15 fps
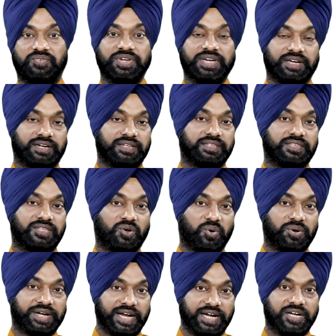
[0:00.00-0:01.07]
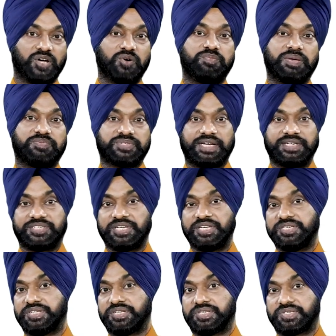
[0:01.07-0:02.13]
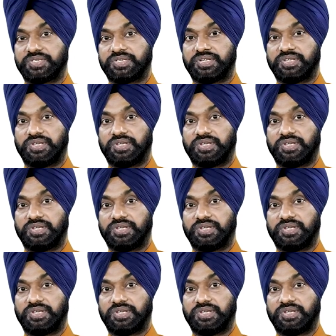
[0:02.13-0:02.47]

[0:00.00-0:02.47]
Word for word: where the content of website changes